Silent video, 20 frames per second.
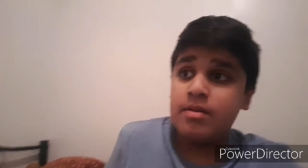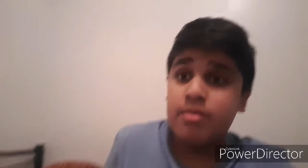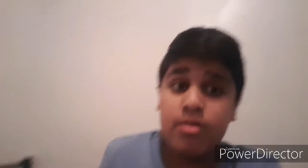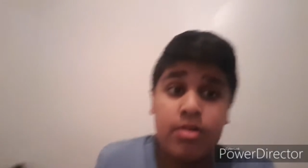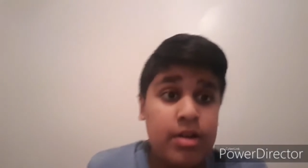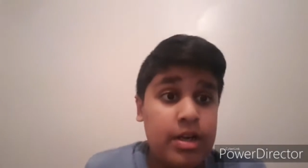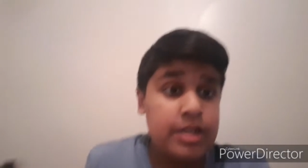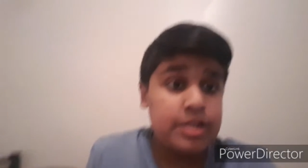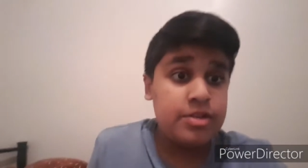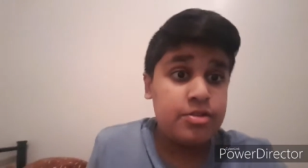
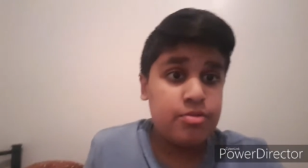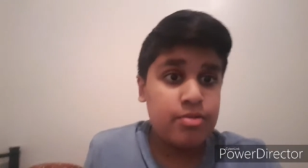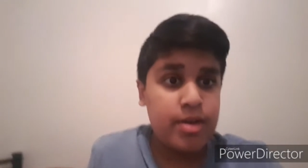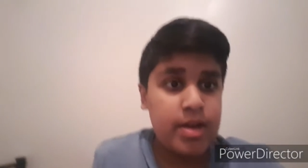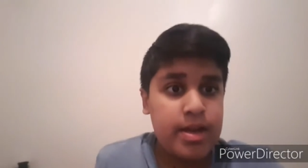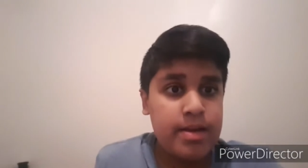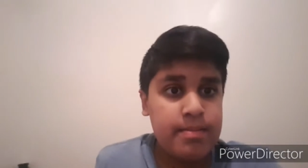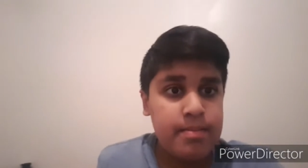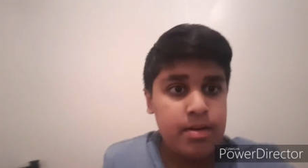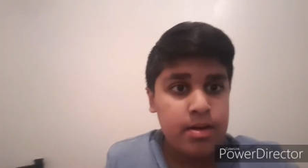We are going to
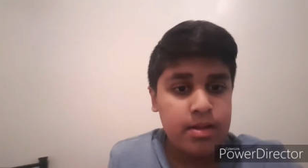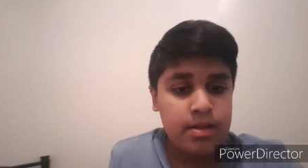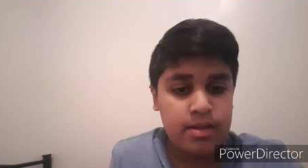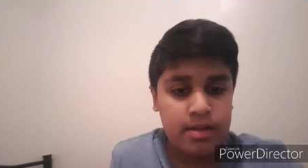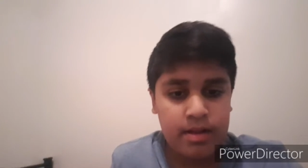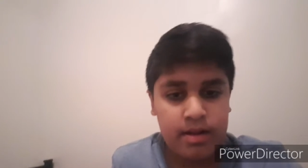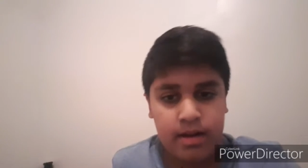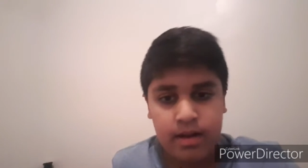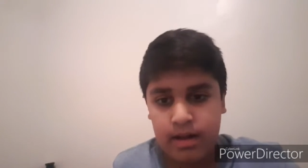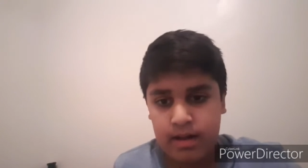stream on
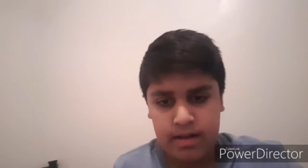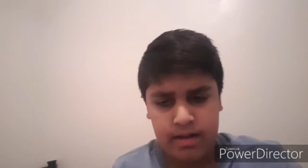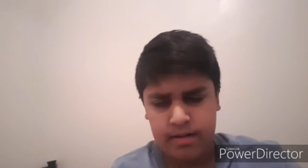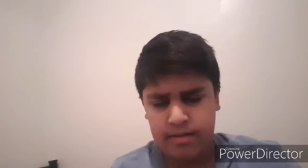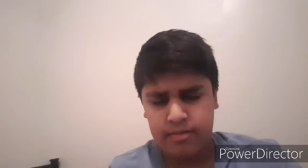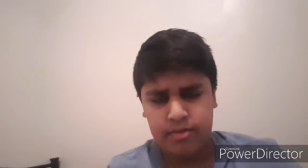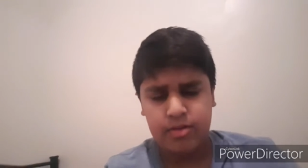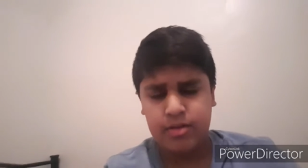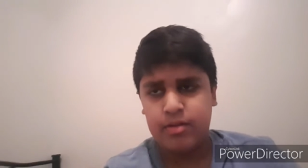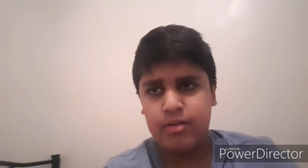sun
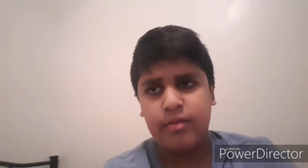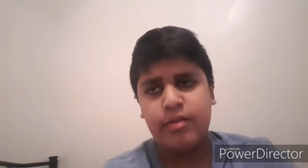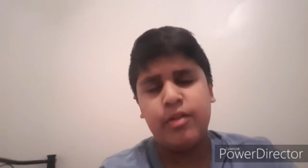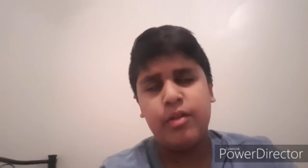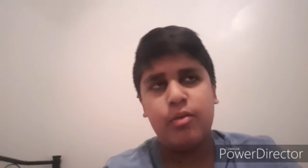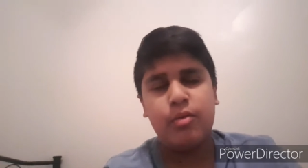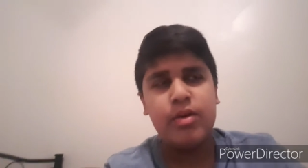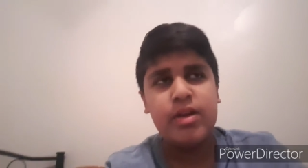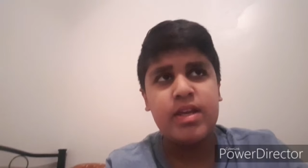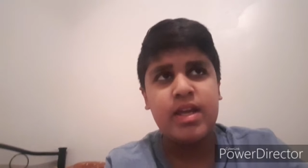uh, well,
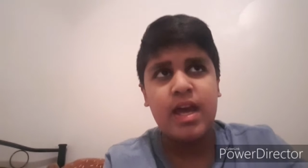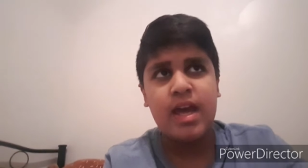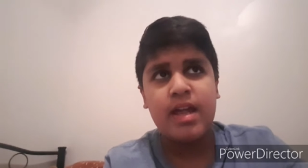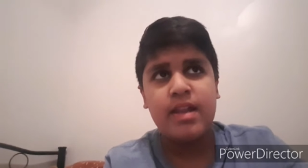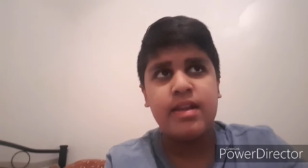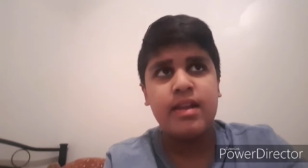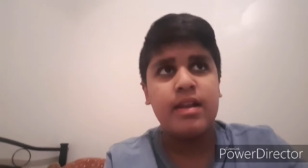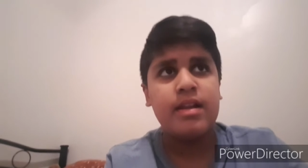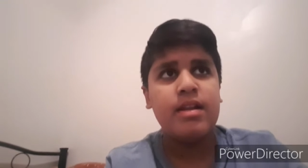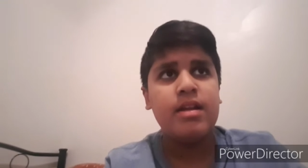over the
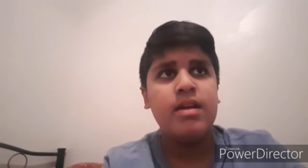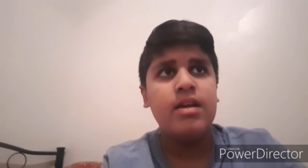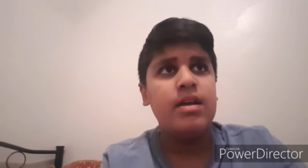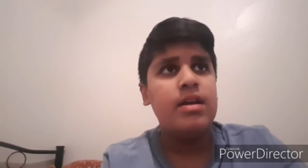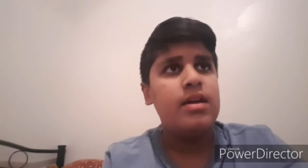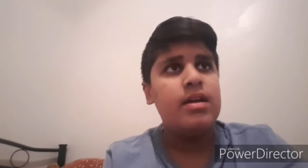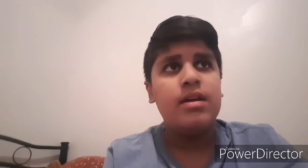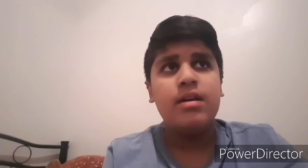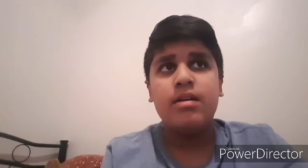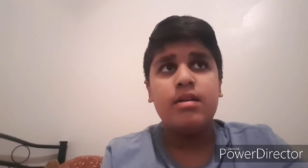weekend and
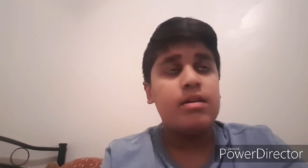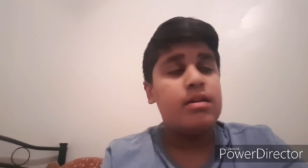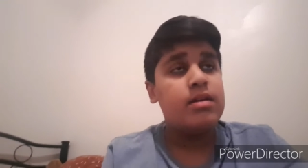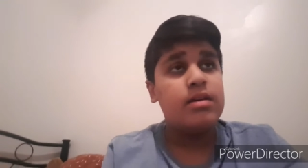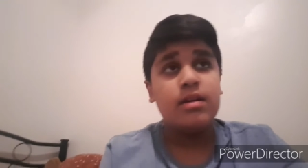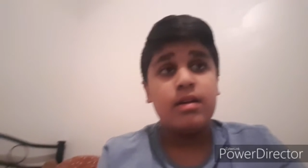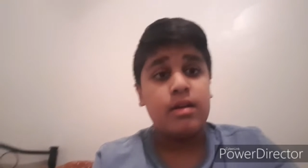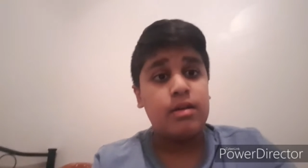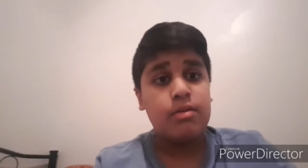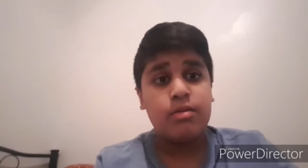
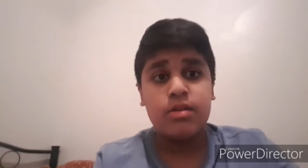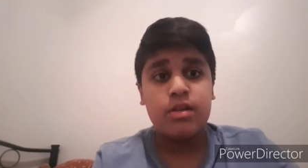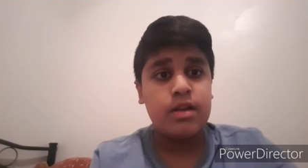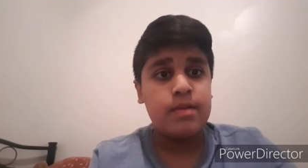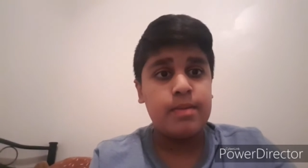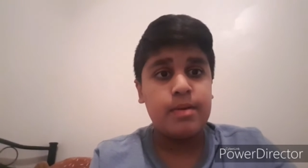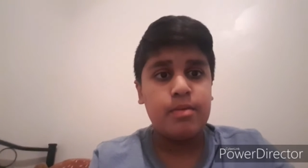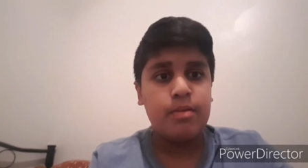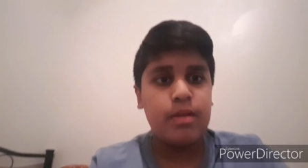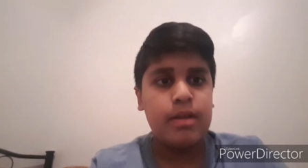it was
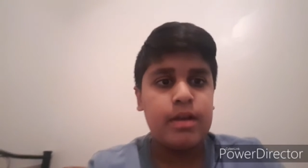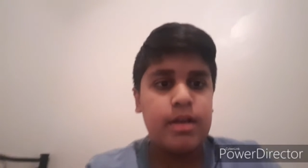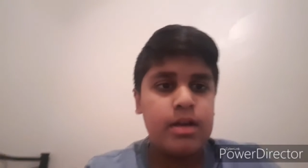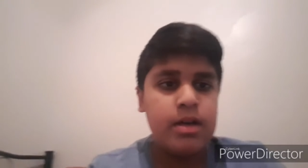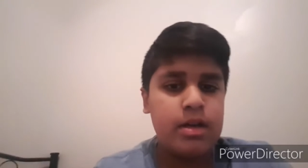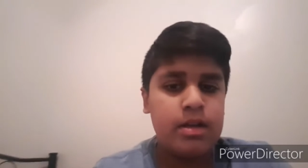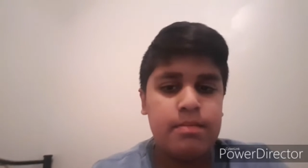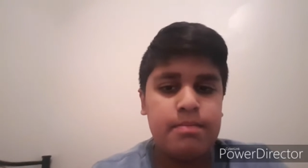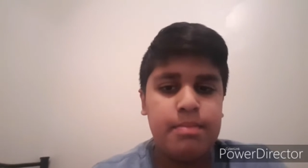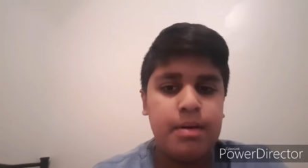going to be really
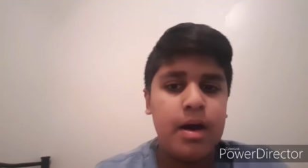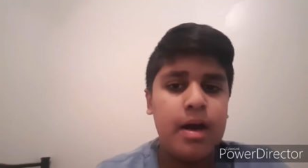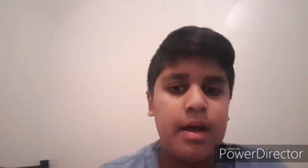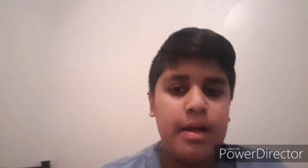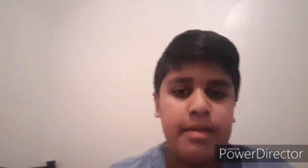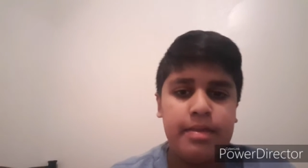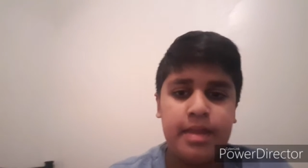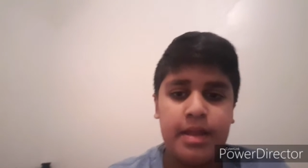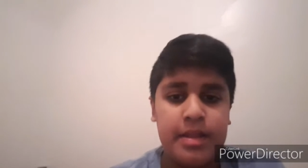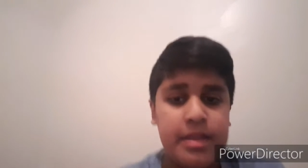good,
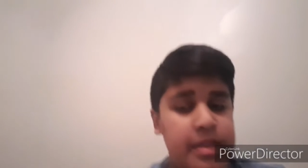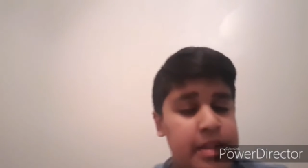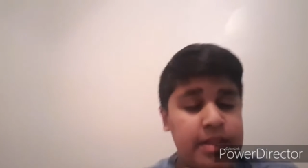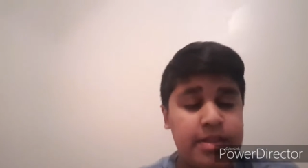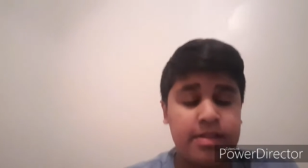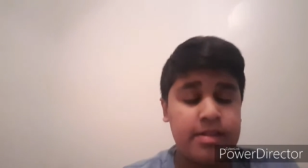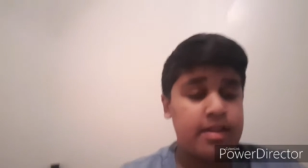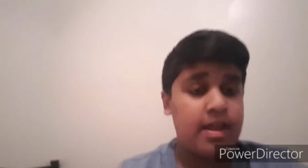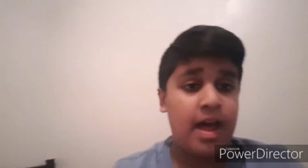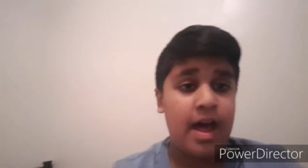but then
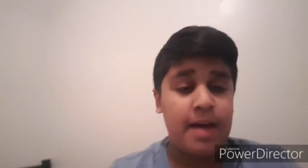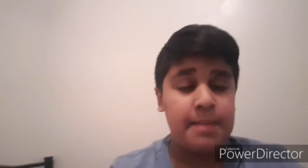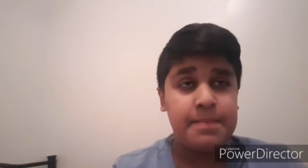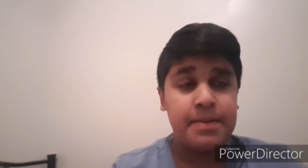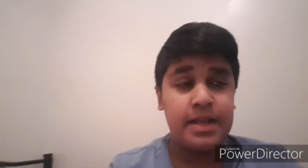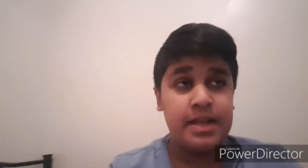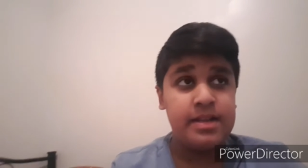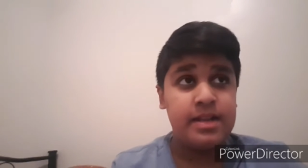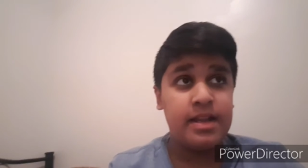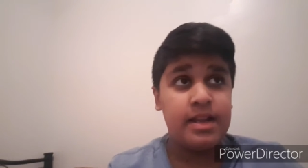this
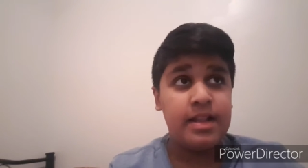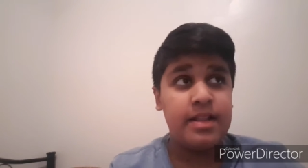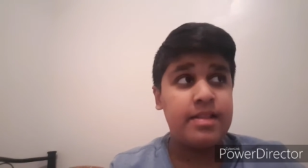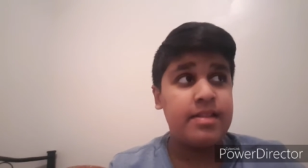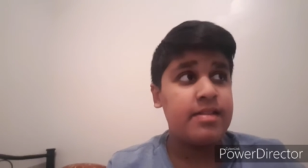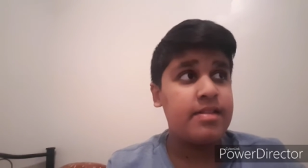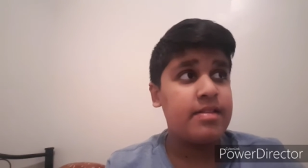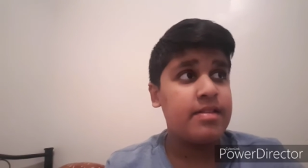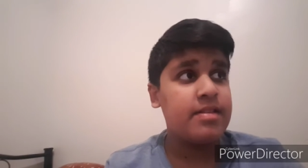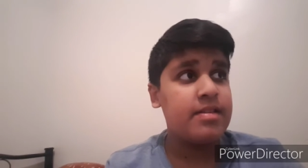happened and
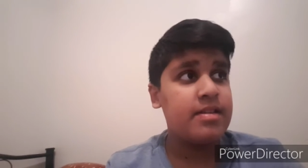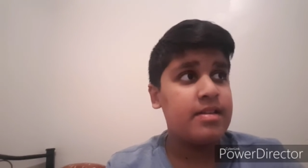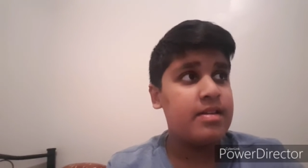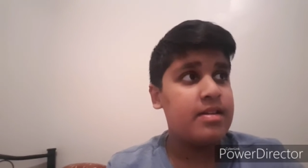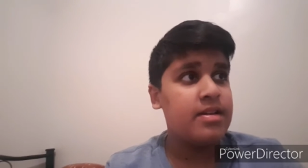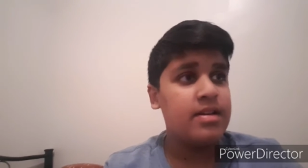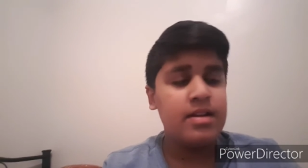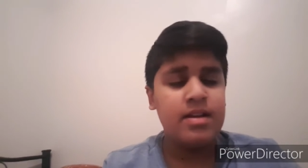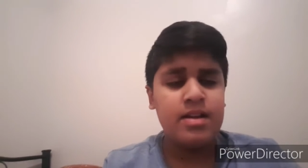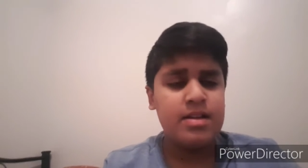it's
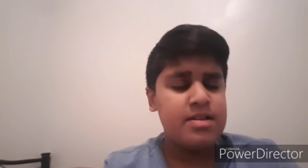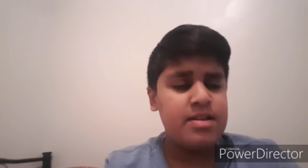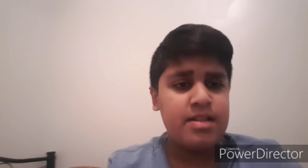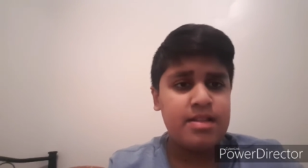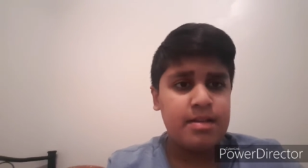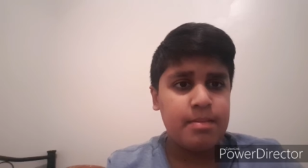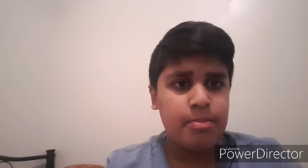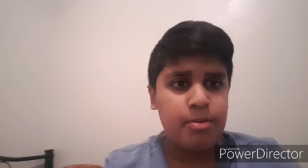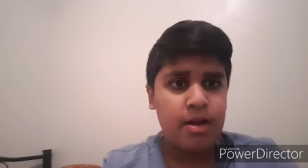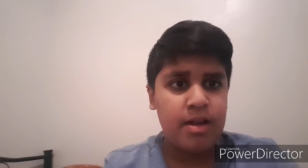
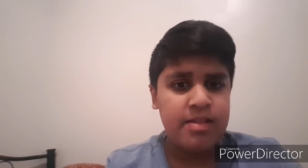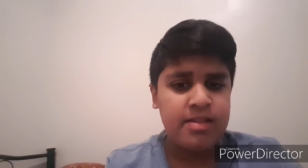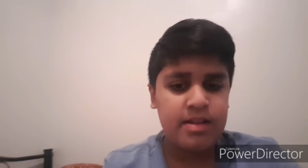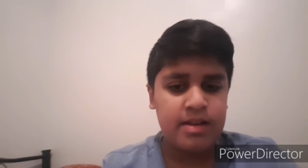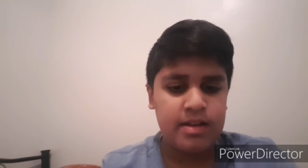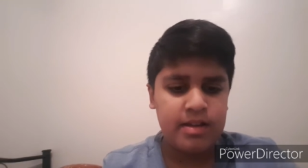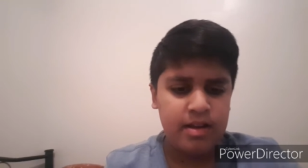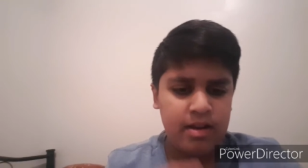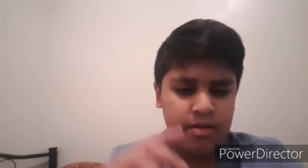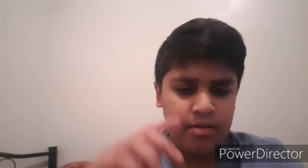just
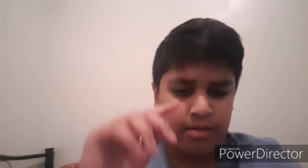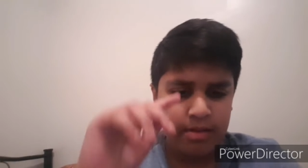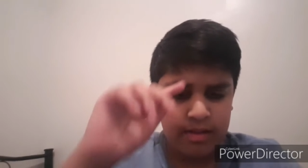depressing, you know?